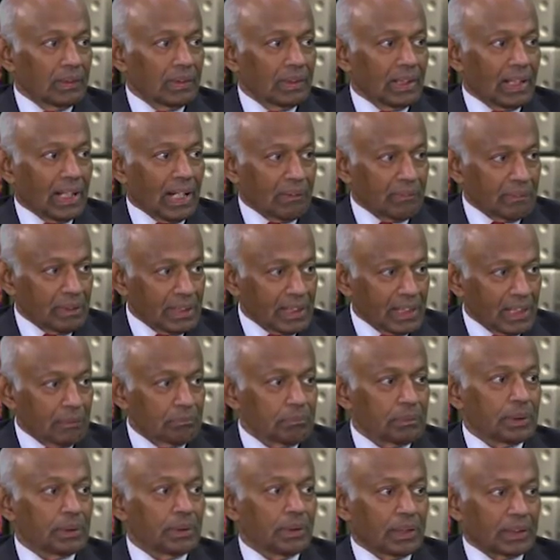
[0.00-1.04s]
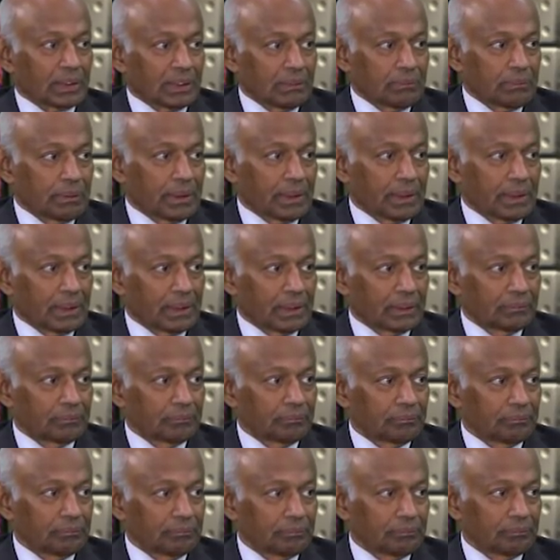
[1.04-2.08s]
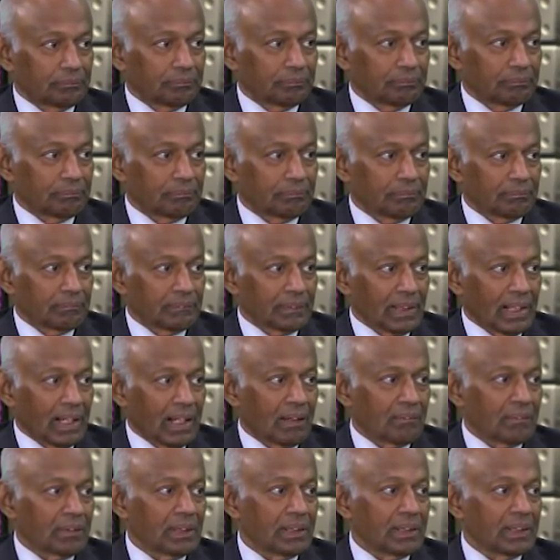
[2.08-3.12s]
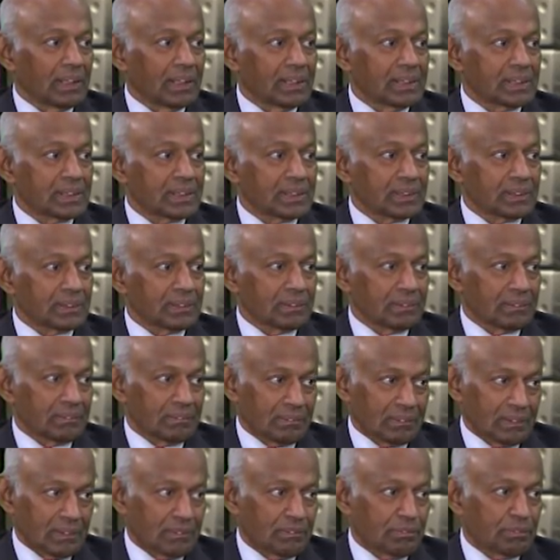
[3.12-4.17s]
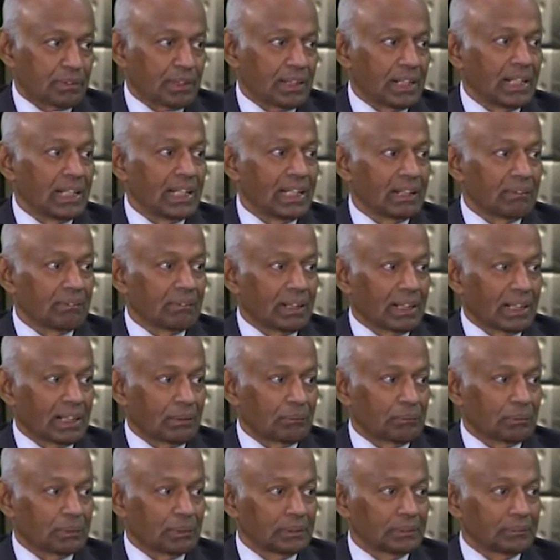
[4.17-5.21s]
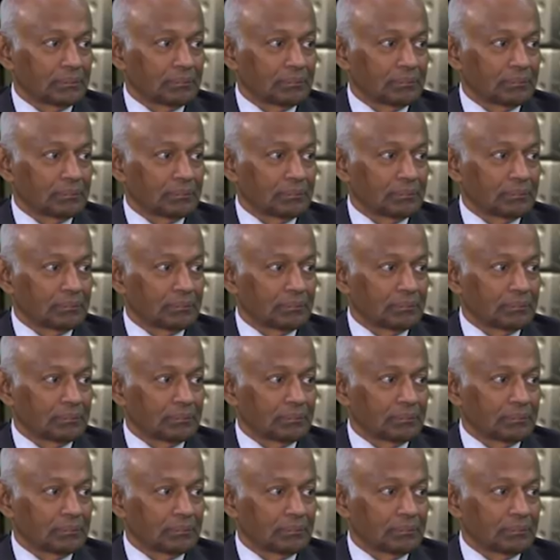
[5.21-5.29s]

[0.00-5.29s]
Having come to North America, having it's freely available,